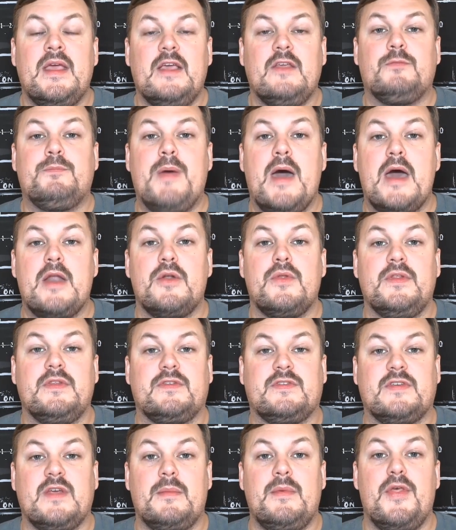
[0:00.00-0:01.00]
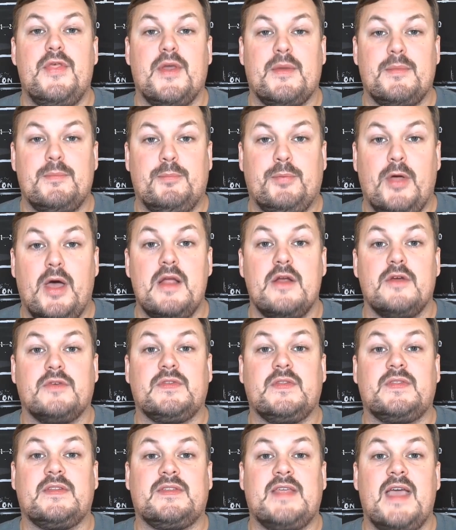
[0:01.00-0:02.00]
is better than some of the
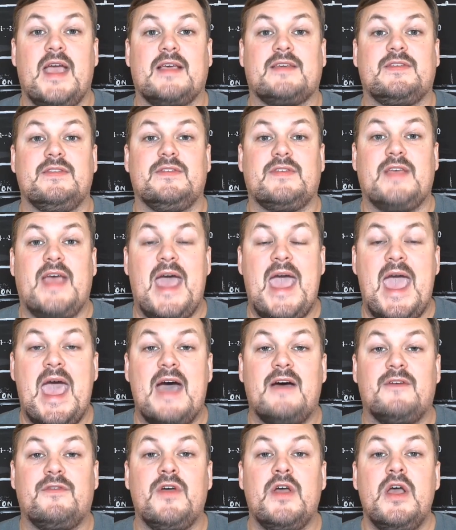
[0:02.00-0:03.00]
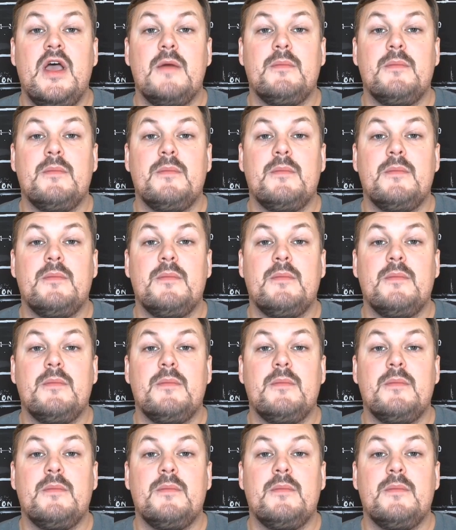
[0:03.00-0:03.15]
players that the Texans have.